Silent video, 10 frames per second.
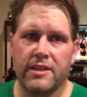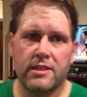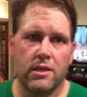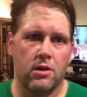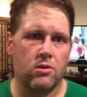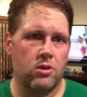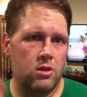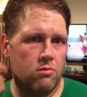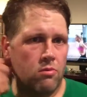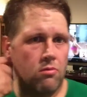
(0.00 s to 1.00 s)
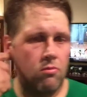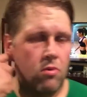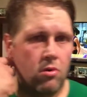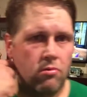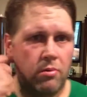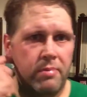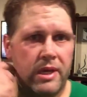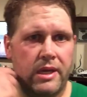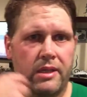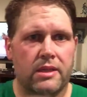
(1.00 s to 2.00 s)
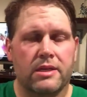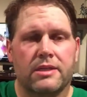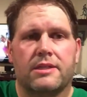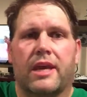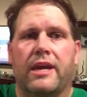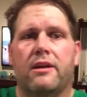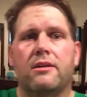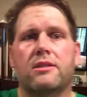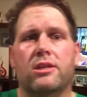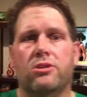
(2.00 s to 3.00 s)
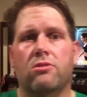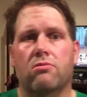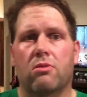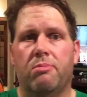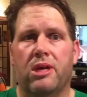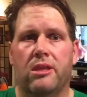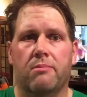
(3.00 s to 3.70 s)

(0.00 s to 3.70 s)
so you will repeat the skaters and you'll repeat